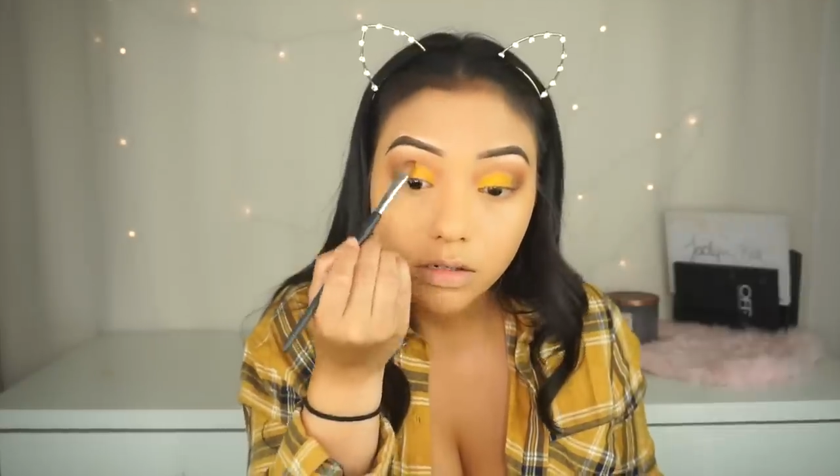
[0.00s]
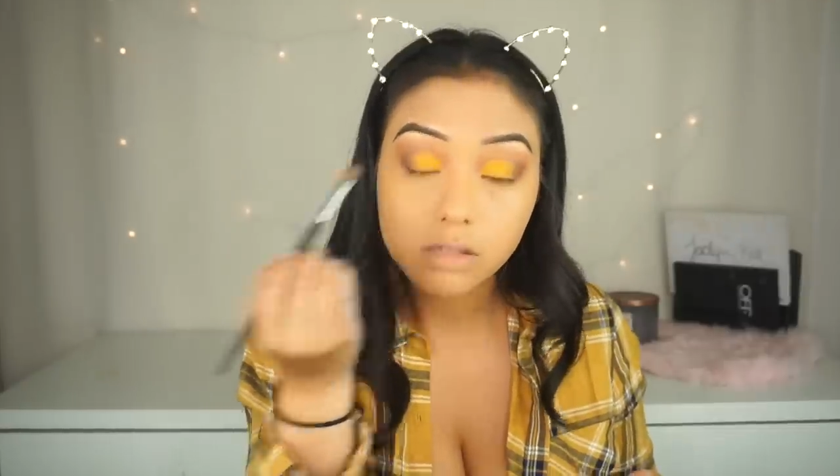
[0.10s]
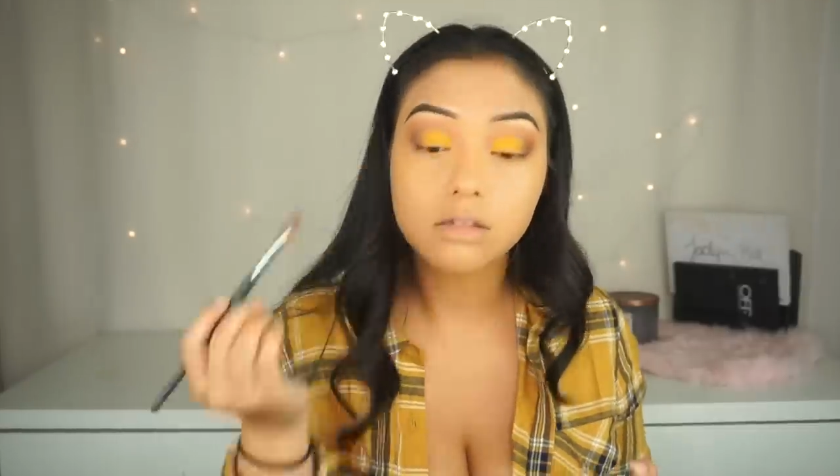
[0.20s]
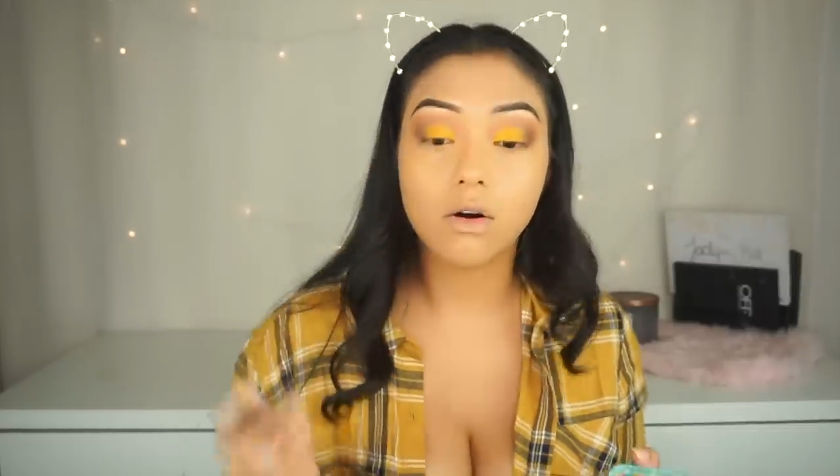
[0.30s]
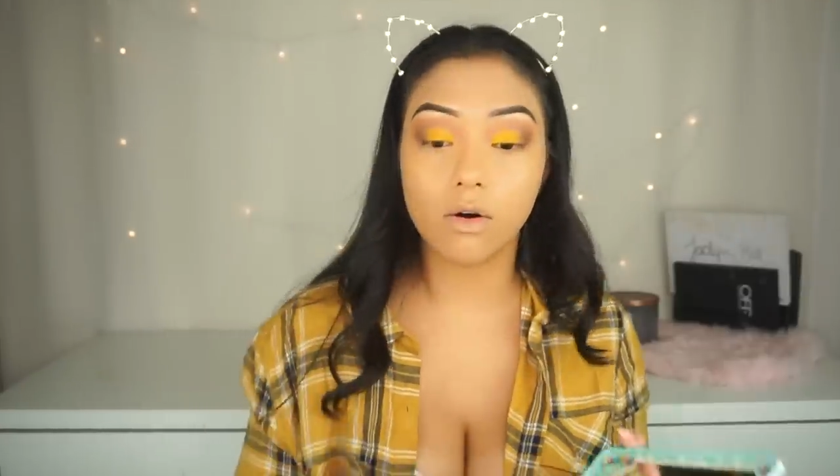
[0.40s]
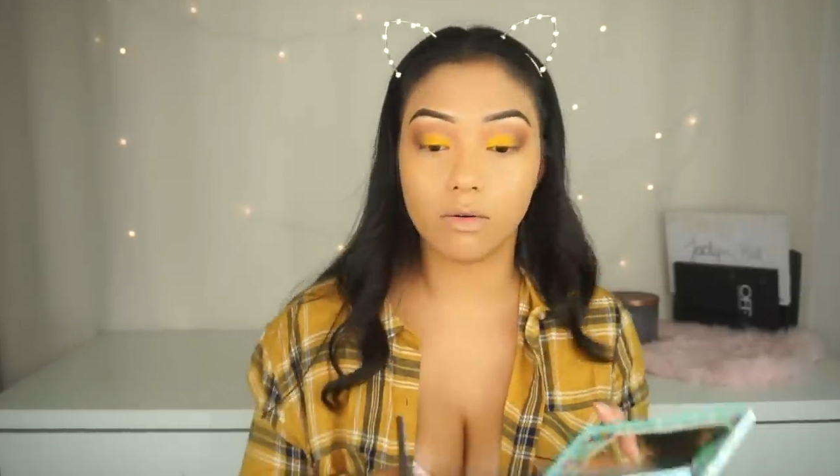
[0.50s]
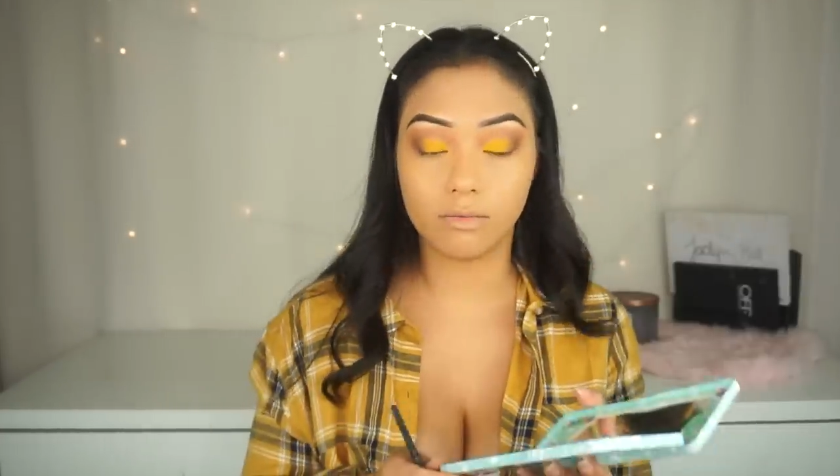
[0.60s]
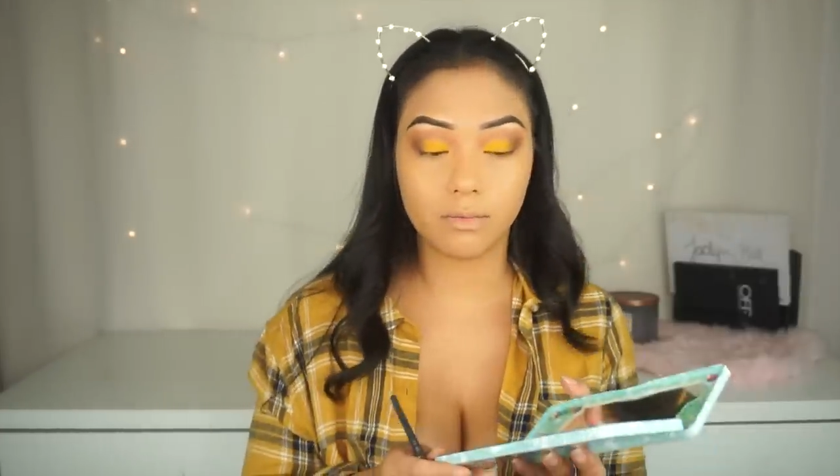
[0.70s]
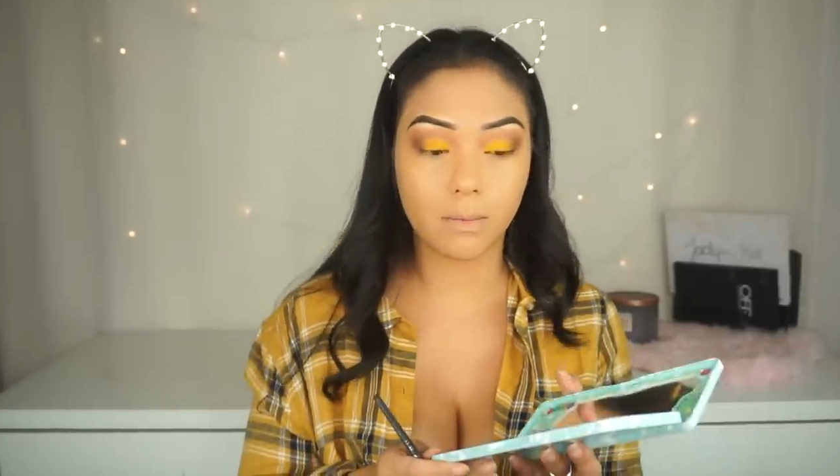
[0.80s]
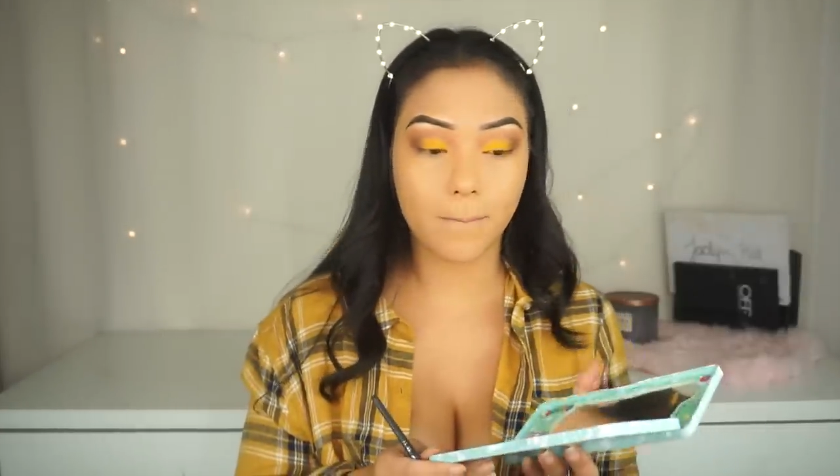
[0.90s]

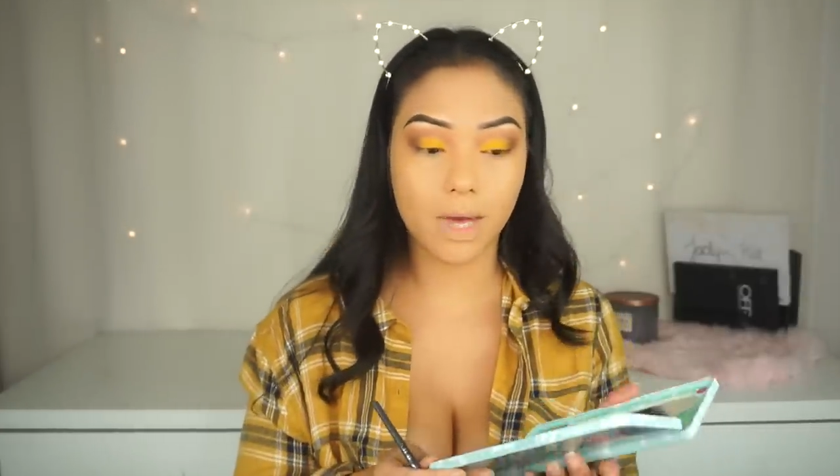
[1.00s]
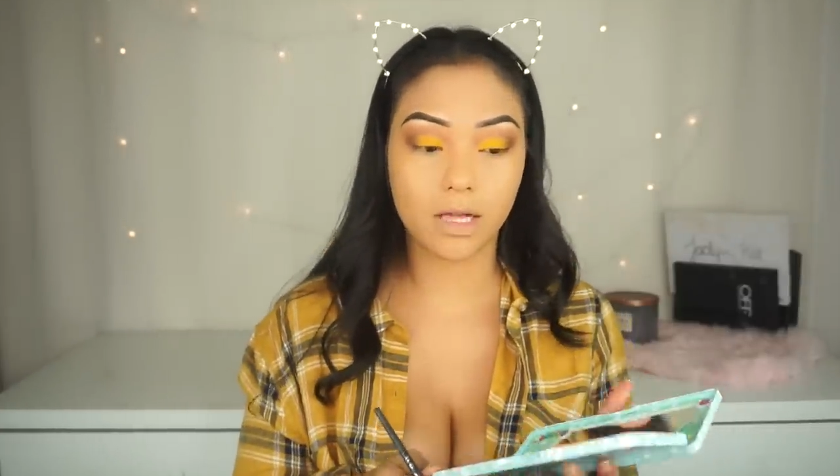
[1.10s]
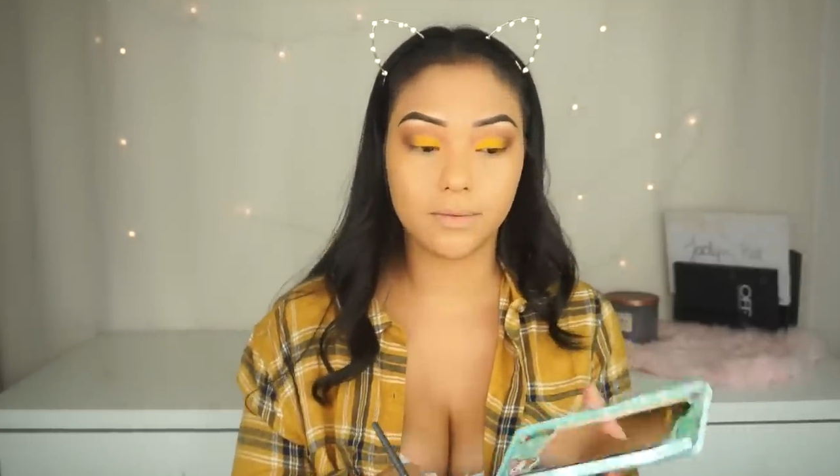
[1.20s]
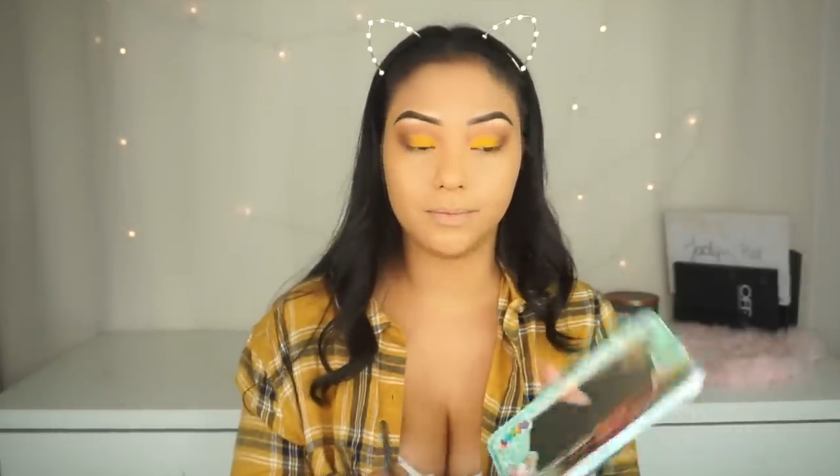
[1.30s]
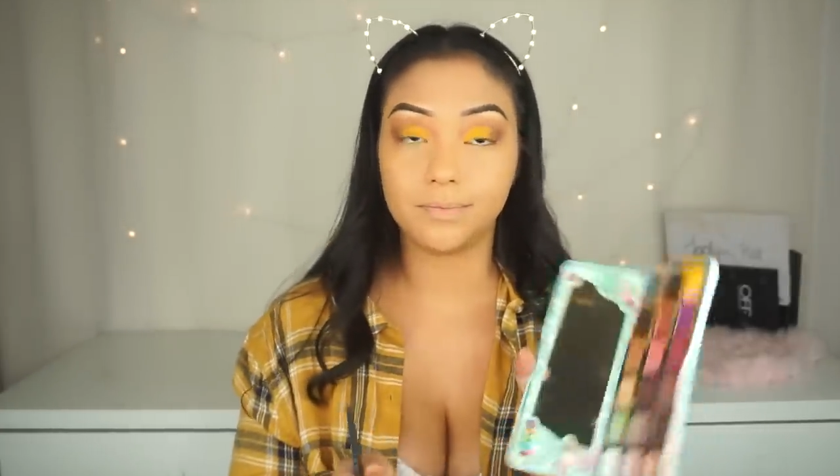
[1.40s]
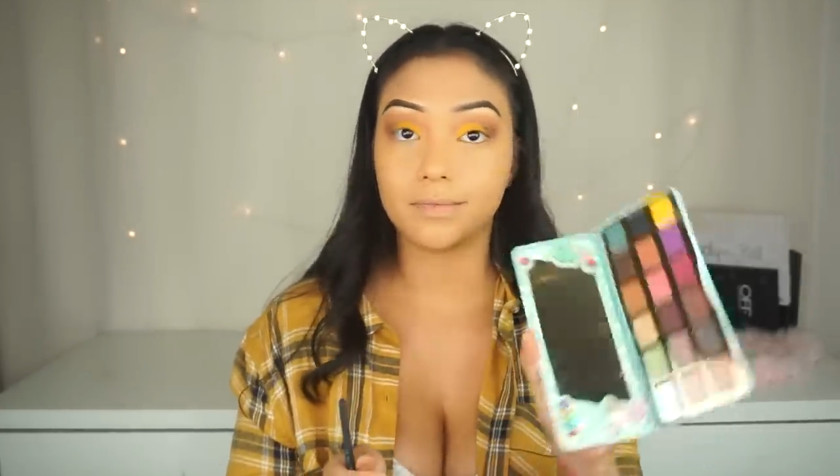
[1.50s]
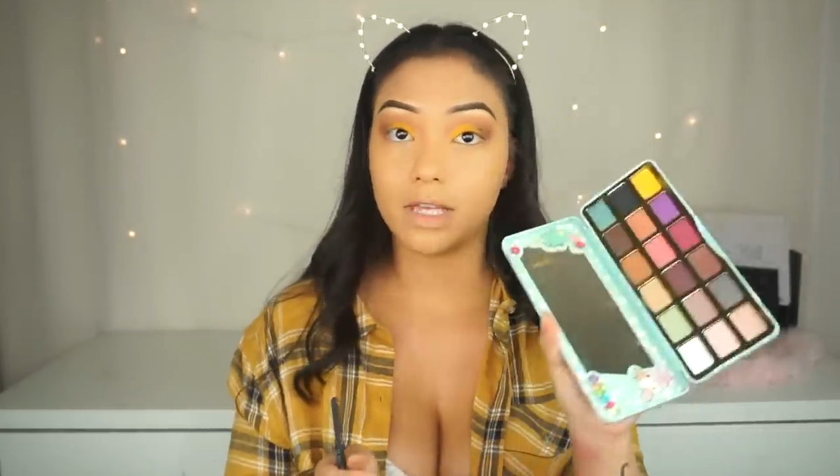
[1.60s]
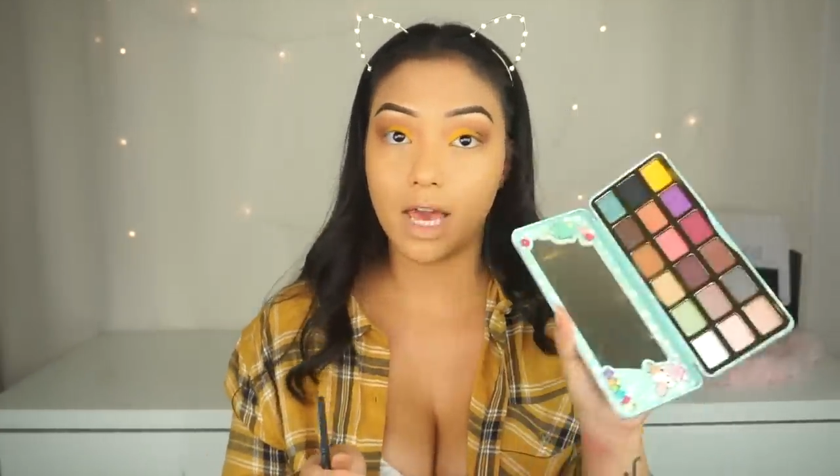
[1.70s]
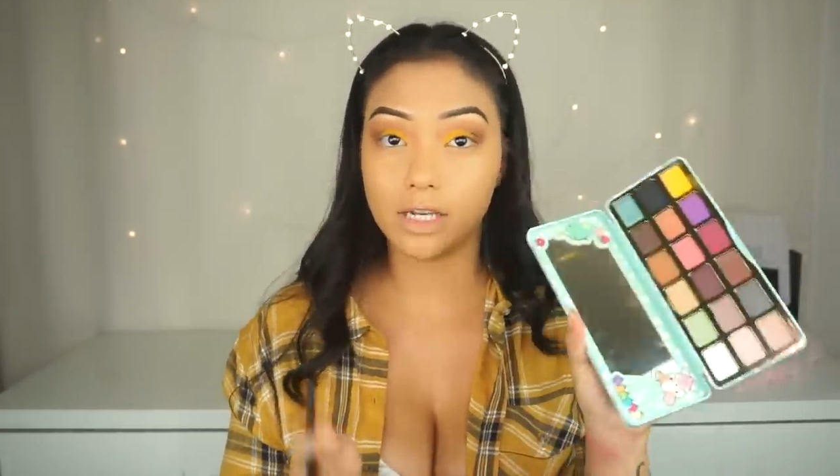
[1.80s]
So yeah,